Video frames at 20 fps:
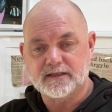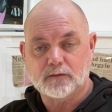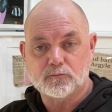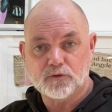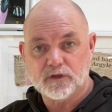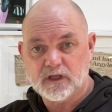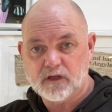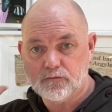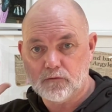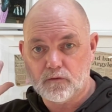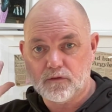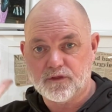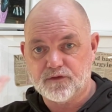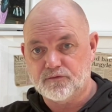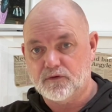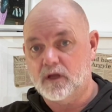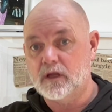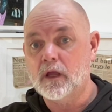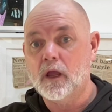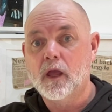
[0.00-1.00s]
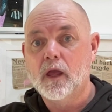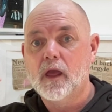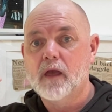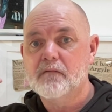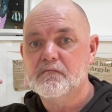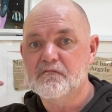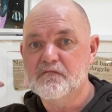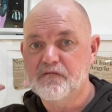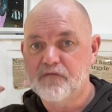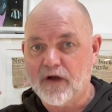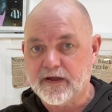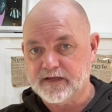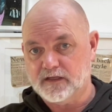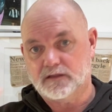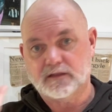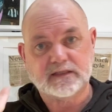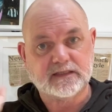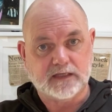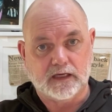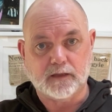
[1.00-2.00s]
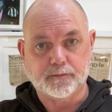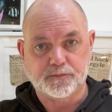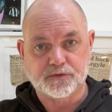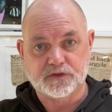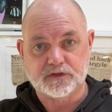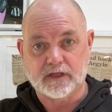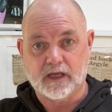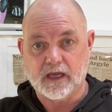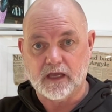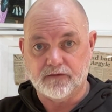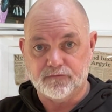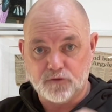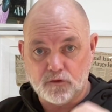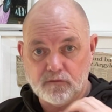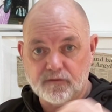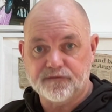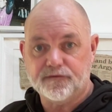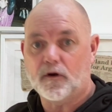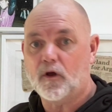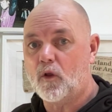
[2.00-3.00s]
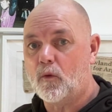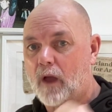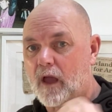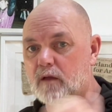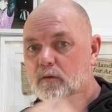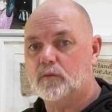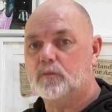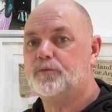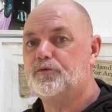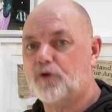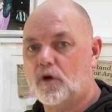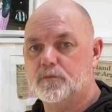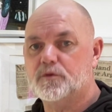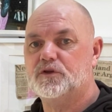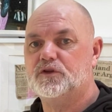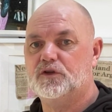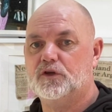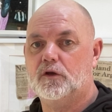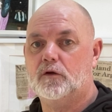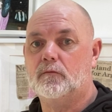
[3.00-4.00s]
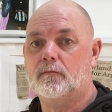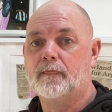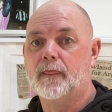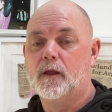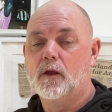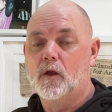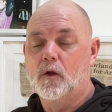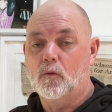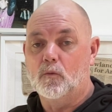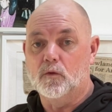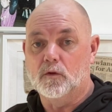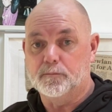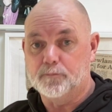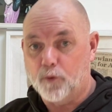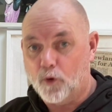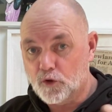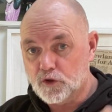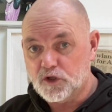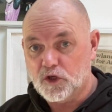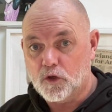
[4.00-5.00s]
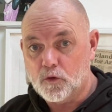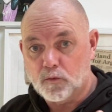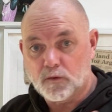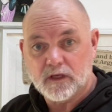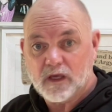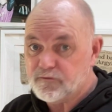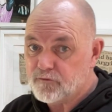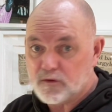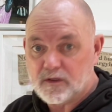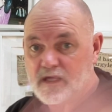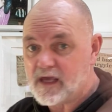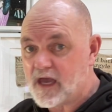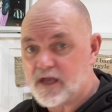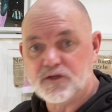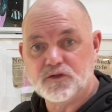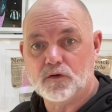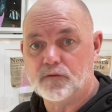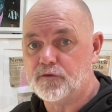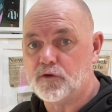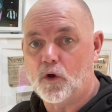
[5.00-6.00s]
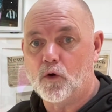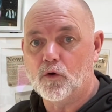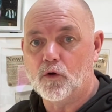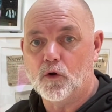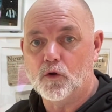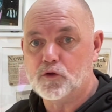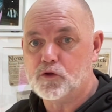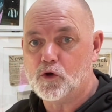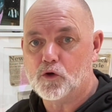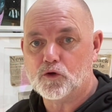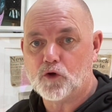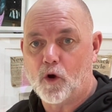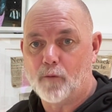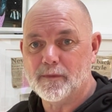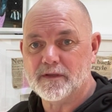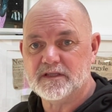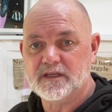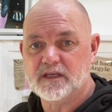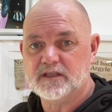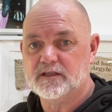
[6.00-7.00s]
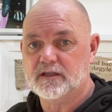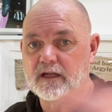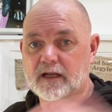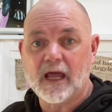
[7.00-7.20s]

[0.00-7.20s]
I'm going to give you three vital tips that if you follow, I will promise you, will put you, give you the edge over all your competition.